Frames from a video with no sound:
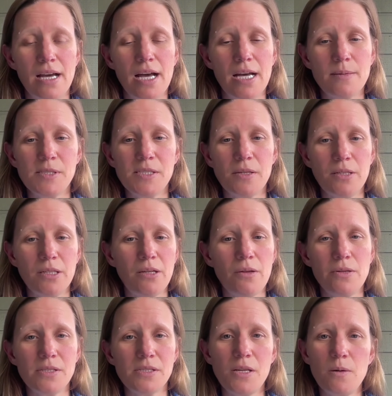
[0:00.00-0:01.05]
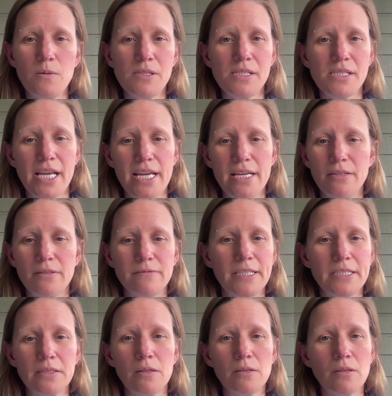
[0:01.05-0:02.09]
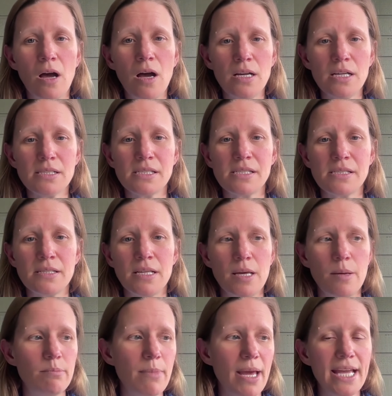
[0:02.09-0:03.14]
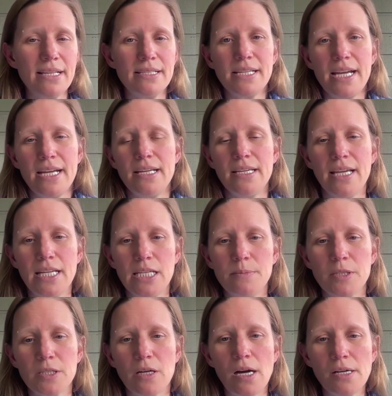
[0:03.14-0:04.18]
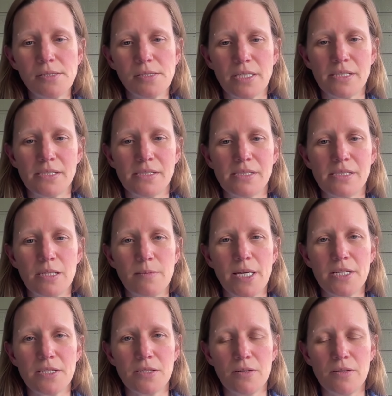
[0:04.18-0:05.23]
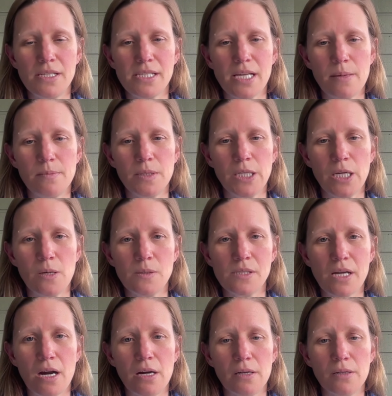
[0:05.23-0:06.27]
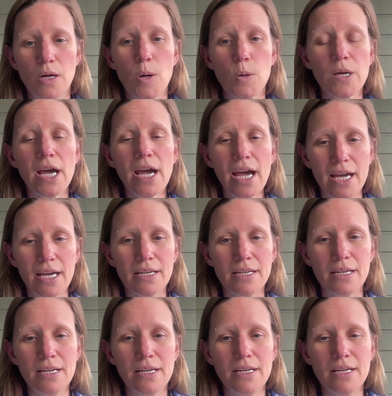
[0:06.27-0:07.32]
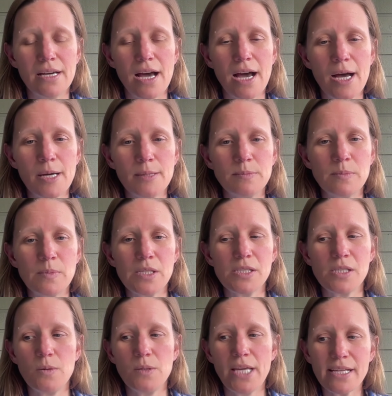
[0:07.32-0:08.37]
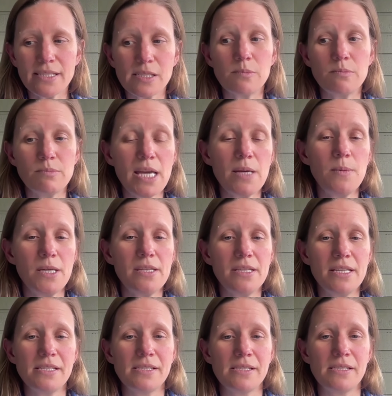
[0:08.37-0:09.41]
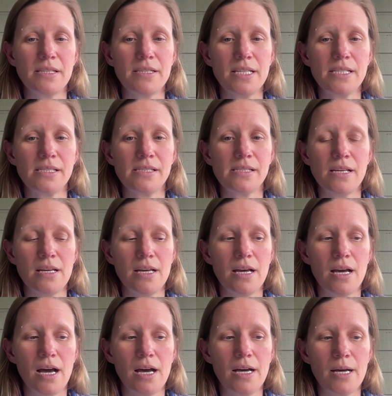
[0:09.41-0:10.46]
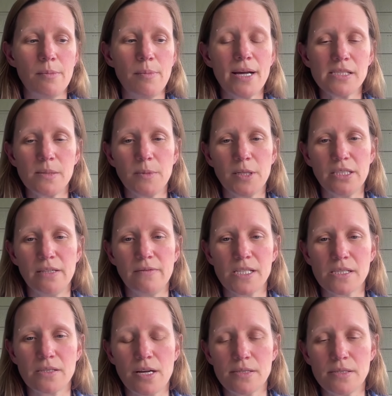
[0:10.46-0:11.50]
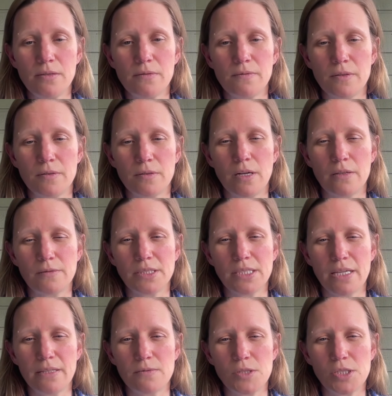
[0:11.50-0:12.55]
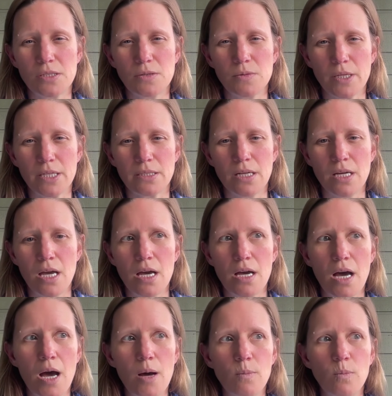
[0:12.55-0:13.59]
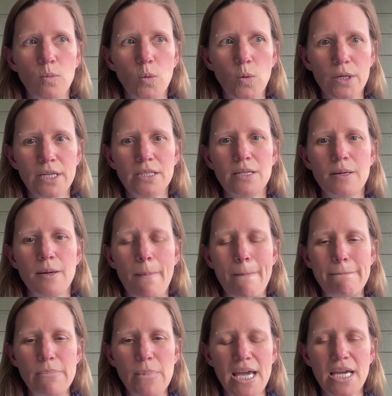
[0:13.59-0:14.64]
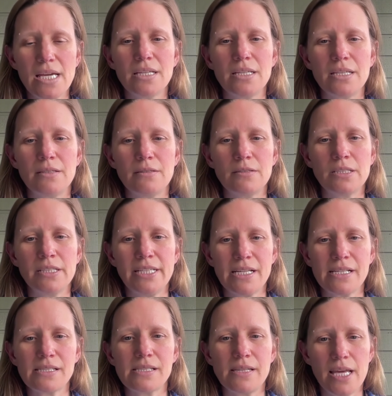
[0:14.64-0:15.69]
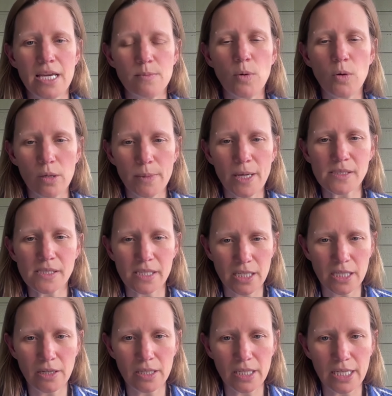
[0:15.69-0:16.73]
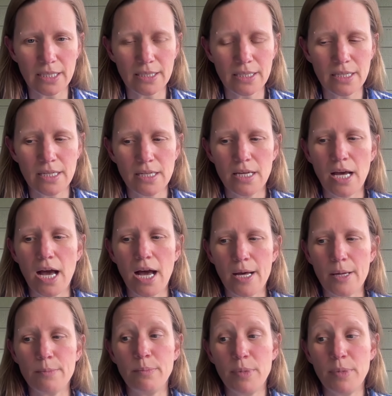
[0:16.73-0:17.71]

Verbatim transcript: Um, so, you know, there's no state or federal laws mandating any precautions to make sure these embryos are okay. Um, so, yes, maybe this, this uh, possibility of this lawsuit for the wrongful death of children um, would make clinics think more about security. Um, mm-hmm.